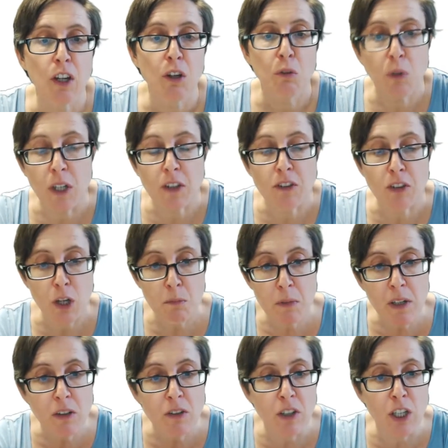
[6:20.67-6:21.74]
which
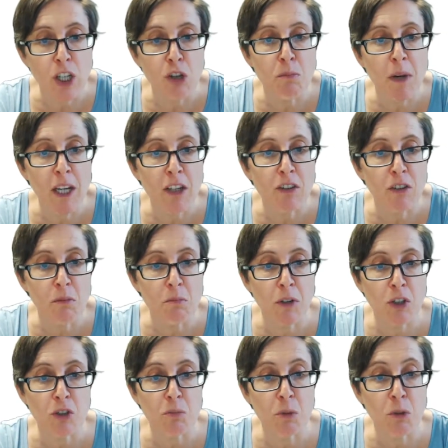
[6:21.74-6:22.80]
immediately makes them
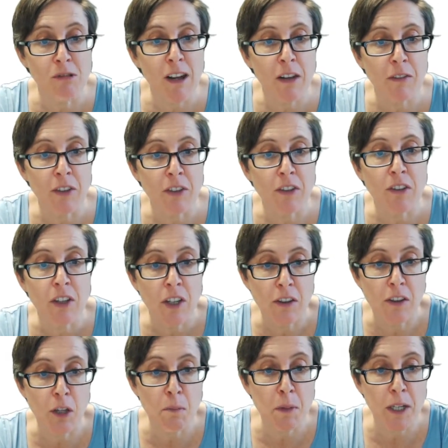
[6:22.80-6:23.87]
much more relevant
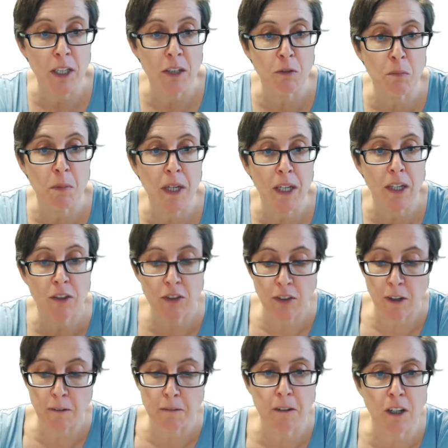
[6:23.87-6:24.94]
than they might have appeared
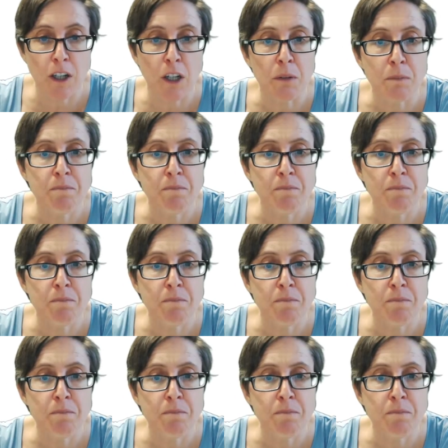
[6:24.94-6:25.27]
so far.